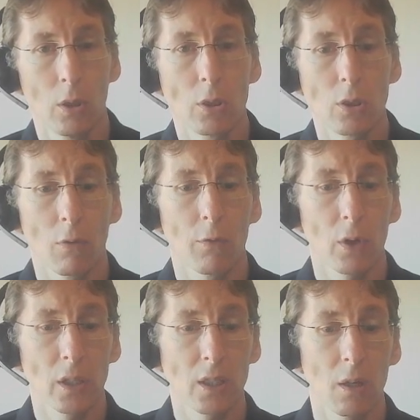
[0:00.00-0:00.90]
So
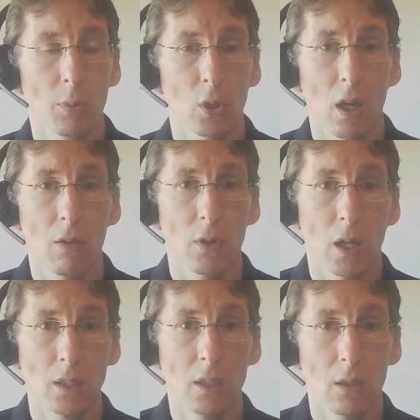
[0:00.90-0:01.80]
for example, you have an
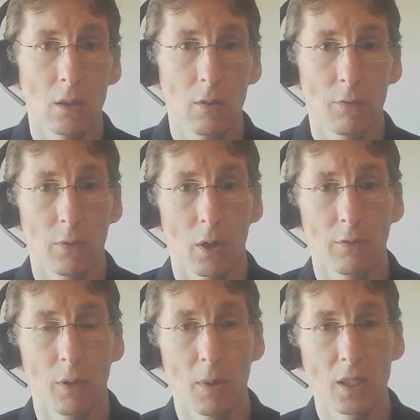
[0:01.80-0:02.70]
idea
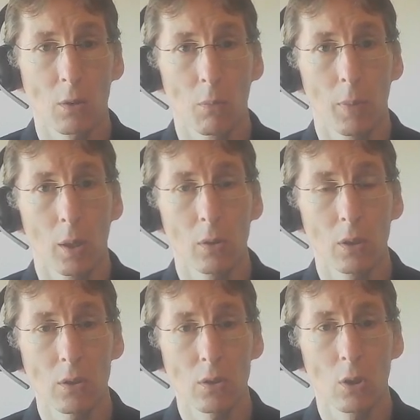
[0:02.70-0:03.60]
of the best
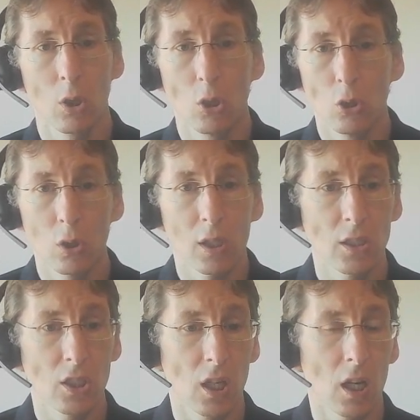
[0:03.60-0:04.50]
components. You
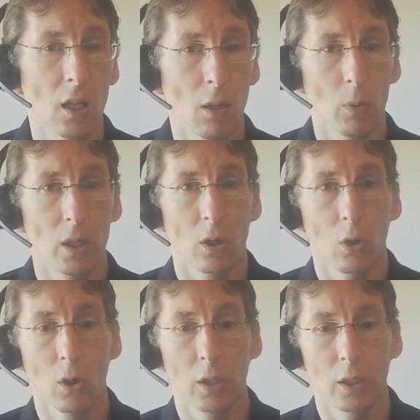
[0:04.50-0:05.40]
can share that with a
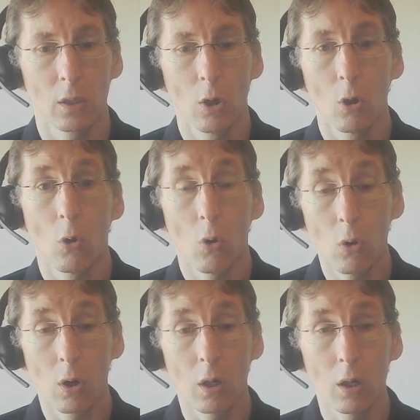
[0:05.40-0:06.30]
colleague
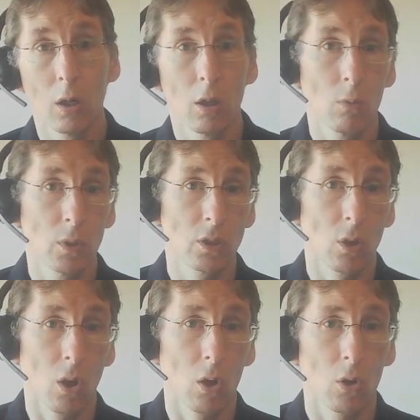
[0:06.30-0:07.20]
or with
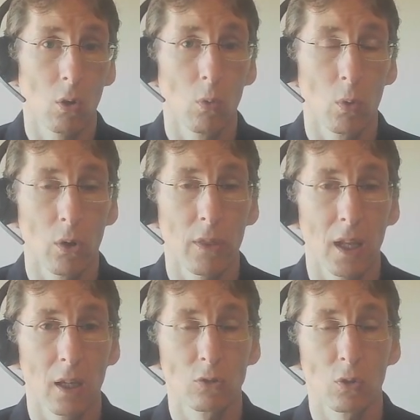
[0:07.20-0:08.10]
your local Würth
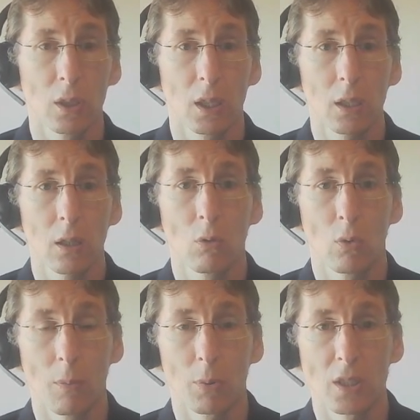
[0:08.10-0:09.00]
Elektronik
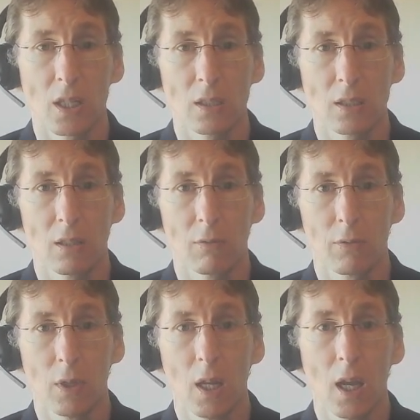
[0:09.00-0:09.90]

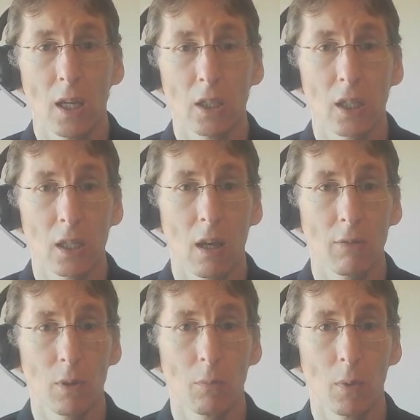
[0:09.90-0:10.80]
representative. And you can
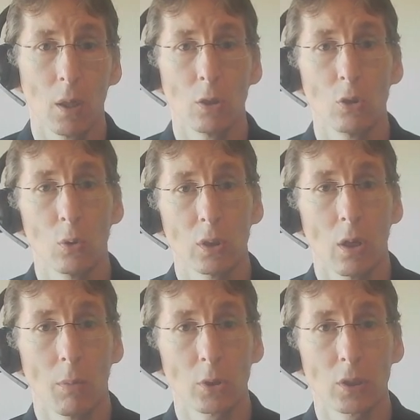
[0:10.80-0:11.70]
have them do a
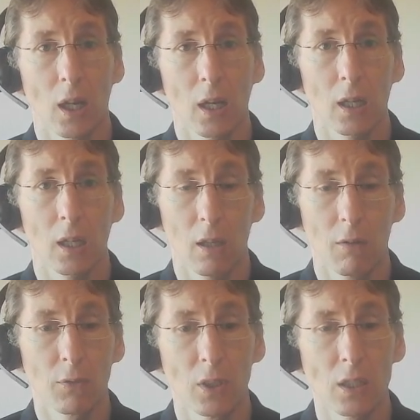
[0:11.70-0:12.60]
double check
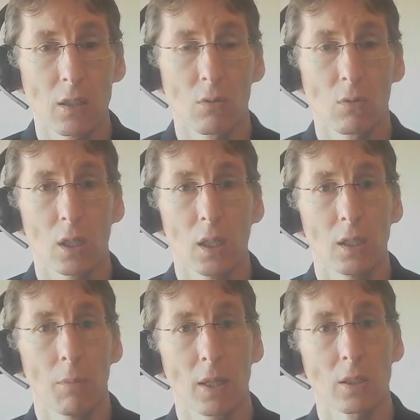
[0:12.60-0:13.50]
if this is really
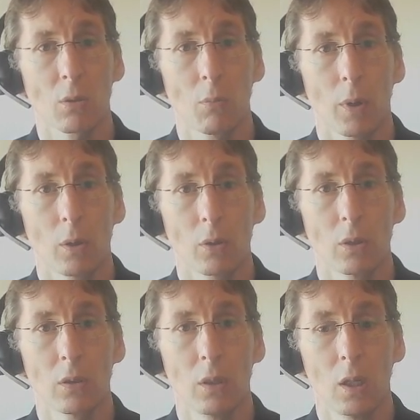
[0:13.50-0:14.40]
the best
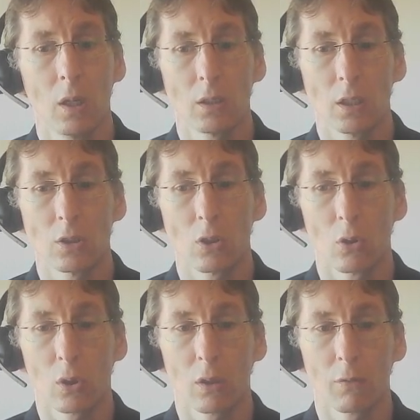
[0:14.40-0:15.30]
component that you're
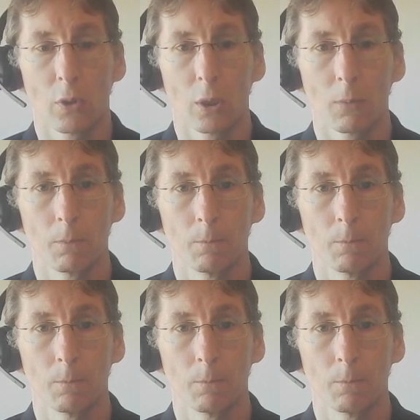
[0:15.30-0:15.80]
looking for.